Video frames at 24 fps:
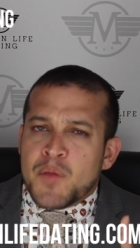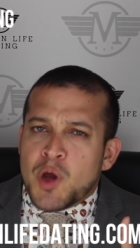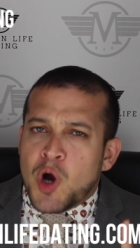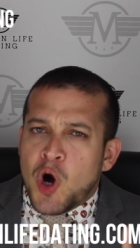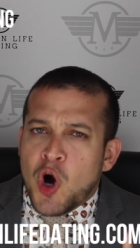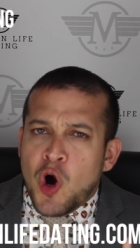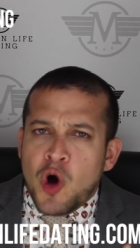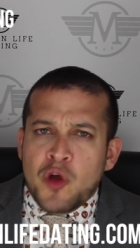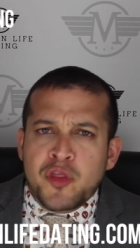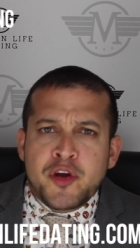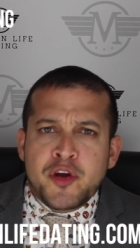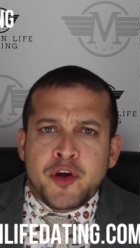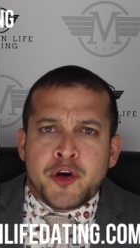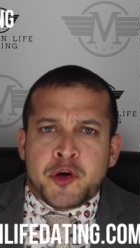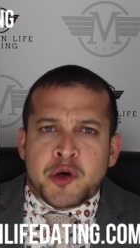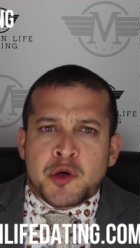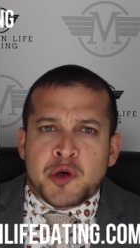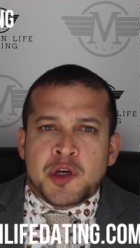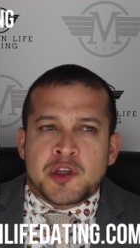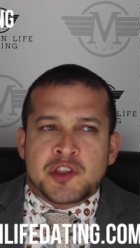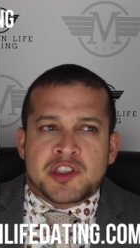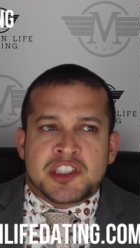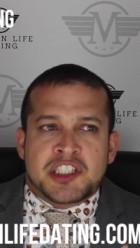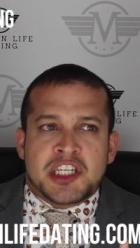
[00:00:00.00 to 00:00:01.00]
all the
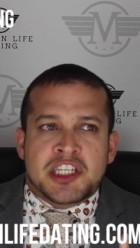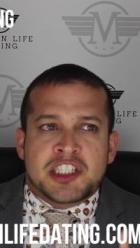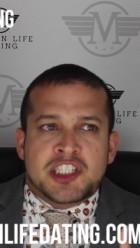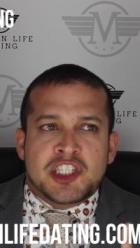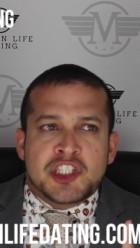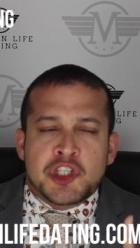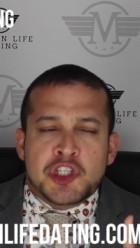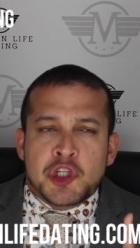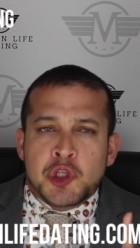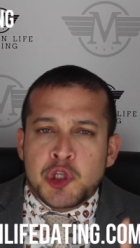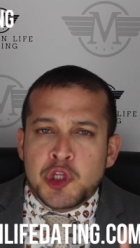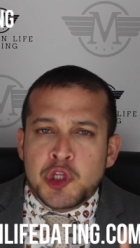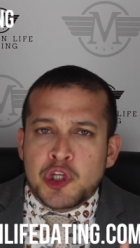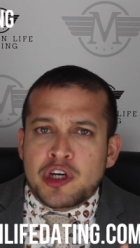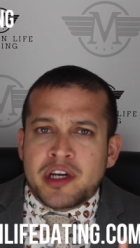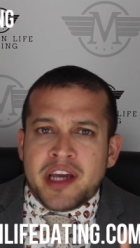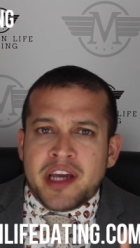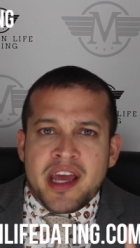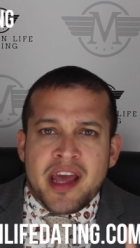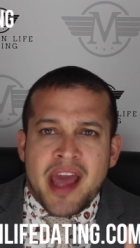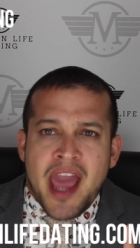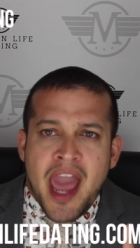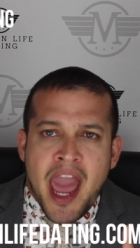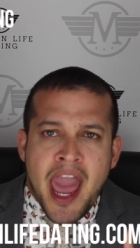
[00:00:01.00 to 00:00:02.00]
girls did just look
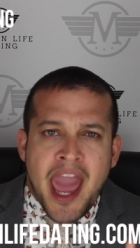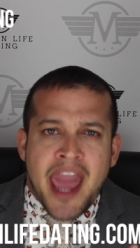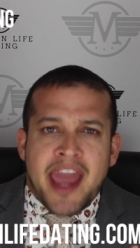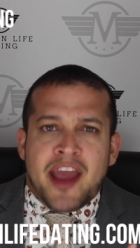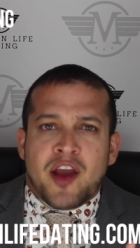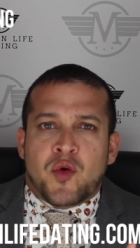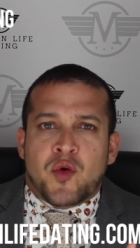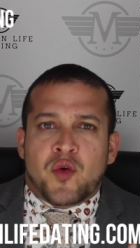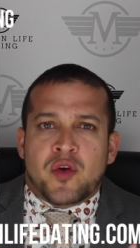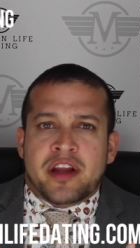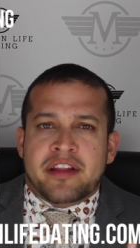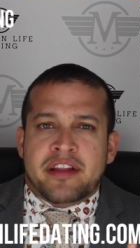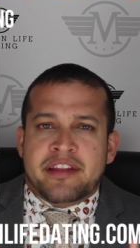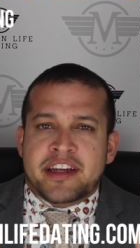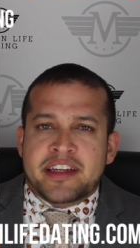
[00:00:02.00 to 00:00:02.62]
angry.